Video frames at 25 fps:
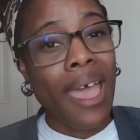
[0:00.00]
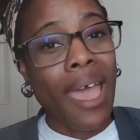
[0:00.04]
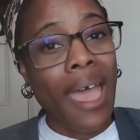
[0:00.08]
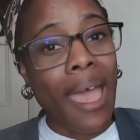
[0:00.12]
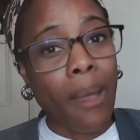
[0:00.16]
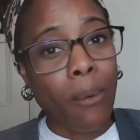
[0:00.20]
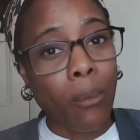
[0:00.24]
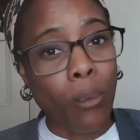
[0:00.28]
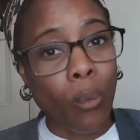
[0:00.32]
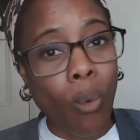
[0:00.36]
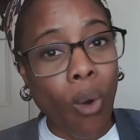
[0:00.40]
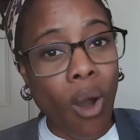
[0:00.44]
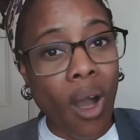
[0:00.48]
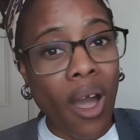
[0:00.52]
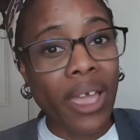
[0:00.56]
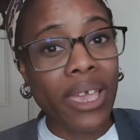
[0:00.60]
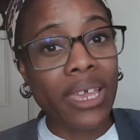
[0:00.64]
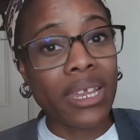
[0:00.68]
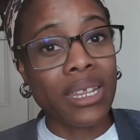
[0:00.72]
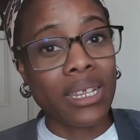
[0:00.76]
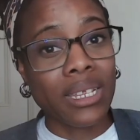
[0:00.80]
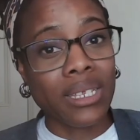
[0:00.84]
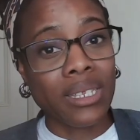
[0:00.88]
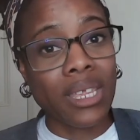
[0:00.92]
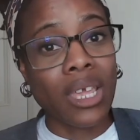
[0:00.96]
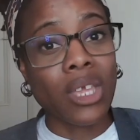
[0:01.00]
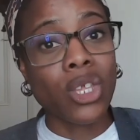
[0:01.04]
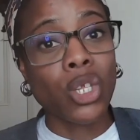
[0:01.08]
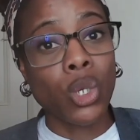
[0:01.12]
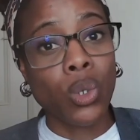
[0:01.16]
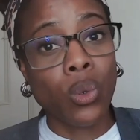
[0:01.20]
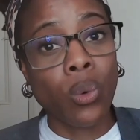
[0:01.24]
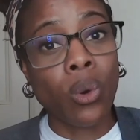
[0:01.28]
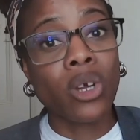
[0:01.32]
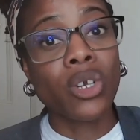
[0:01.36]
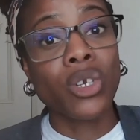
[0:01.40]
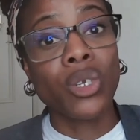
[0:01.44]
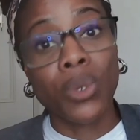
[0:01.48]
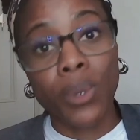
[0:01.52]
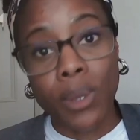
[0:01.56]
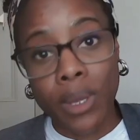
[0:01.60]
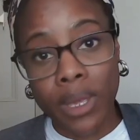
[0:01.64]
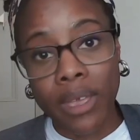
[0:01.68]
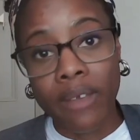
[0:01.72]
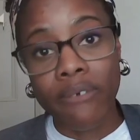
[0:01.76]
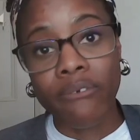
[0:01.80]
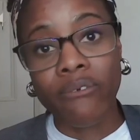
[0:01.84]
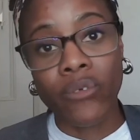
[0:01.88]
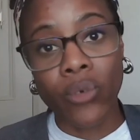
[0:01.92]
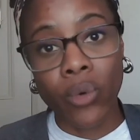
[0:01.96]
and why it is that you are
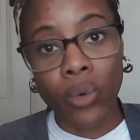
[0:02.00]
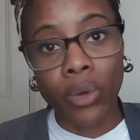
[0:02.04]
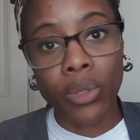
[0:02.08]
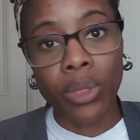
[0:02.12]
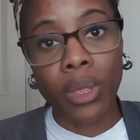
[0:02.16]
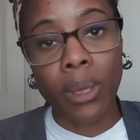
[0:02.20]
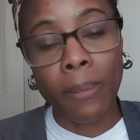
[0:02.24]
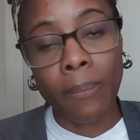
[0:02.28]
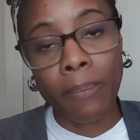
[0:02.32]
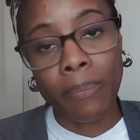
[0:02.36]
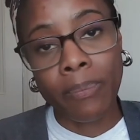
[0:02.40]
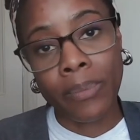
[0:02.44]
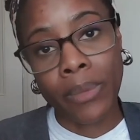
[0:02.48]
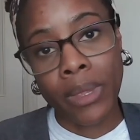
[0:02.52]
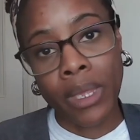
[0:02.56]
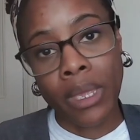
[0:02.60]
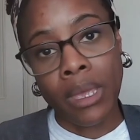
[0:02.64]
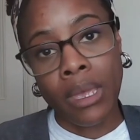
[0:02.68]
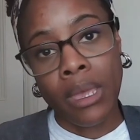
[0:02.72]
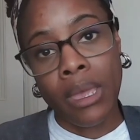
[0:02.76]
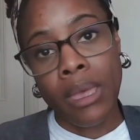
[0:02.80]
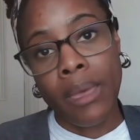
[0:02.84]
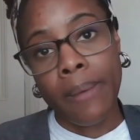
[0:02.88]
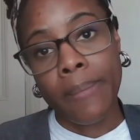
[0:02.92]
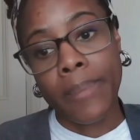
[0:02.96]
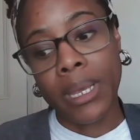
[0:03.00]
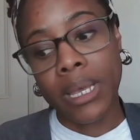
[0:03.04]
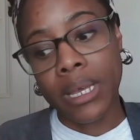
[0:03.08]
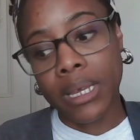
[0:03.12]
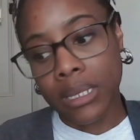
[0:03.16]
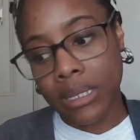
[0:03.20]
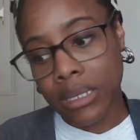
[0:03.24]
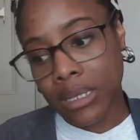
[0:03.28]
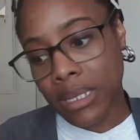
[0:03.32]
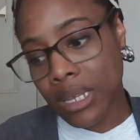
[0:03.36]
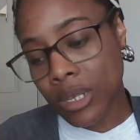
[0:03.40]
doing it for them. Because